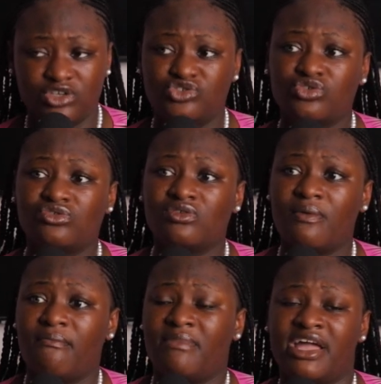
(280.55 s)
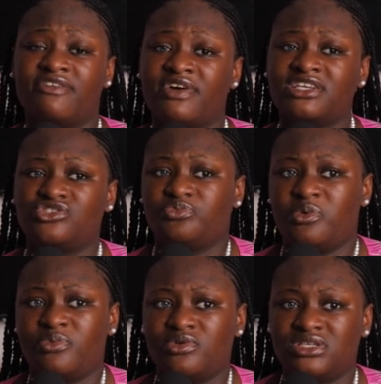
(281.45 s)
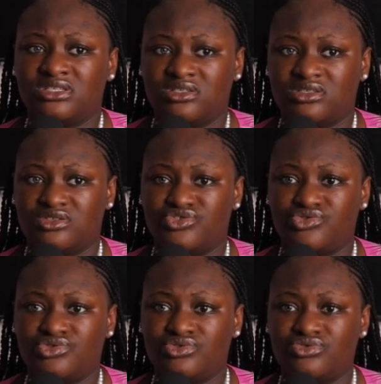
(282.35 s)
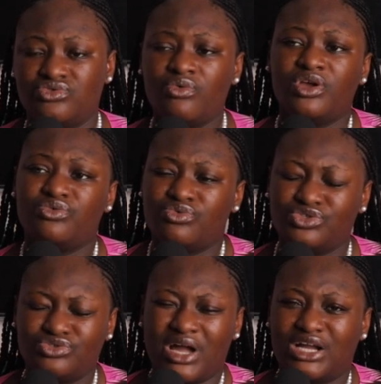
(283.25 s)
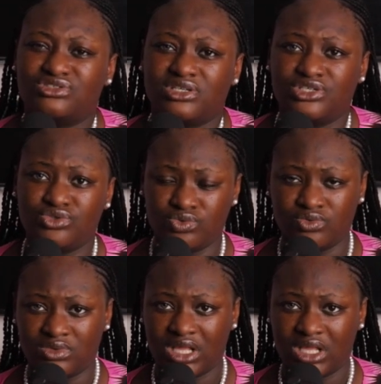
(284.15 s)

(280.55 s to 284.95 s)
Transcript: So my advice to people is to know what you want to actually do.